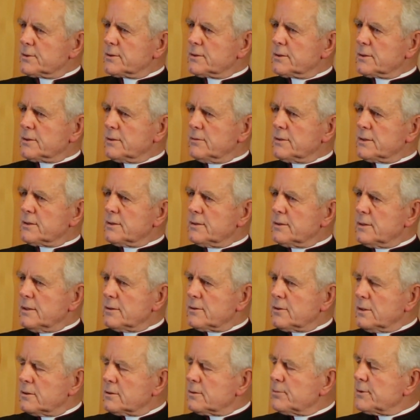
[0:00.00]
So it's a
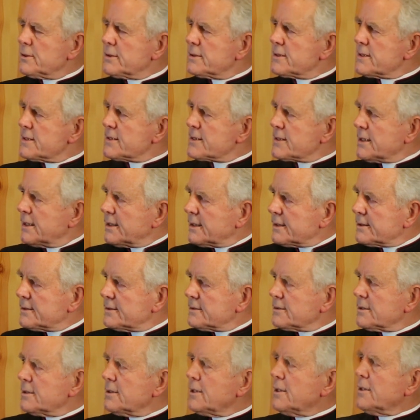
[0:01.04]
document
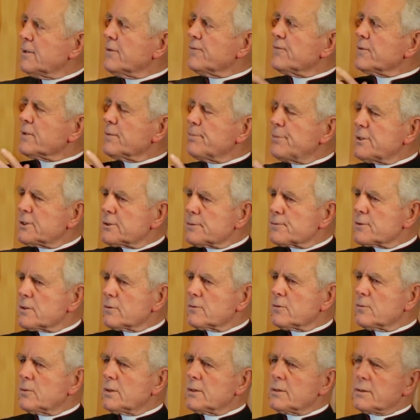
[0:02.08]
designed for the bishops
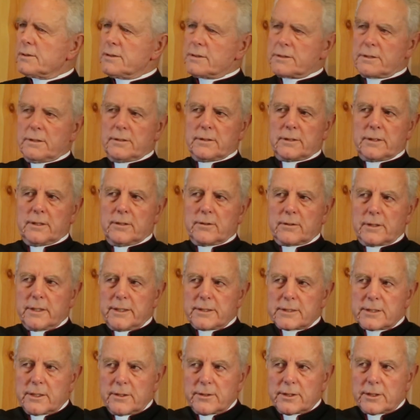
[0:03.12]
of the world. It's going
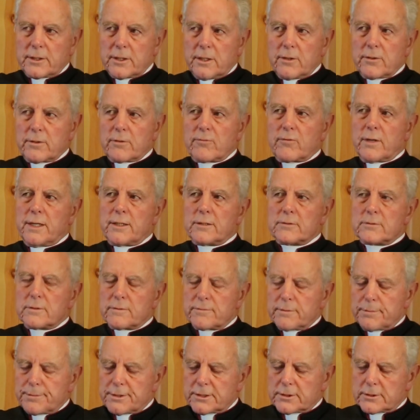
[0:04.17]
to go the round
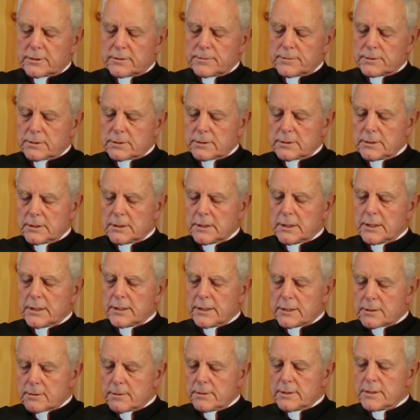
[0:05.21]
of the bishops.
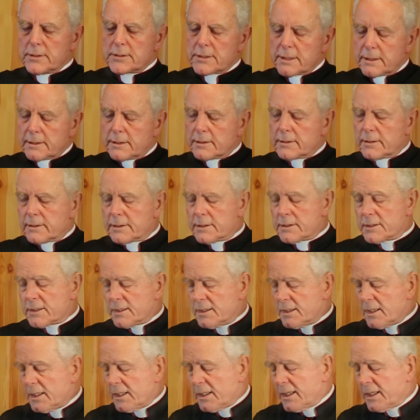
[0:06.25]
That's what an encyclical is.